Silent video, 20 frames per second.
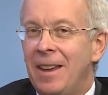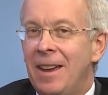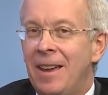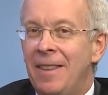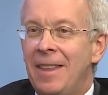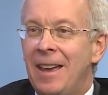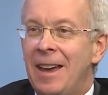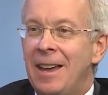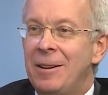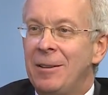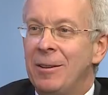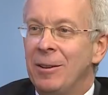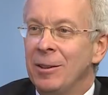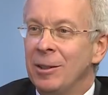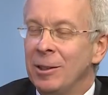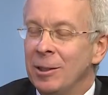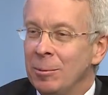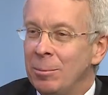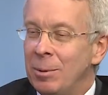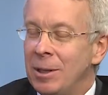And that a
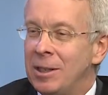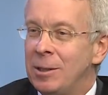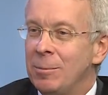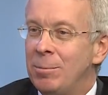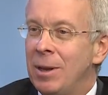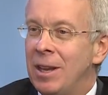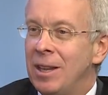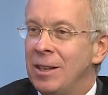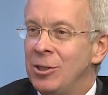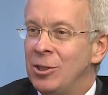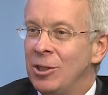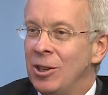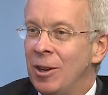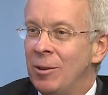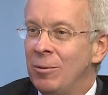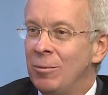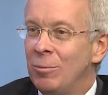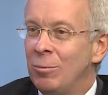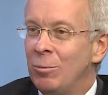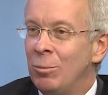little bit depends
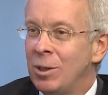on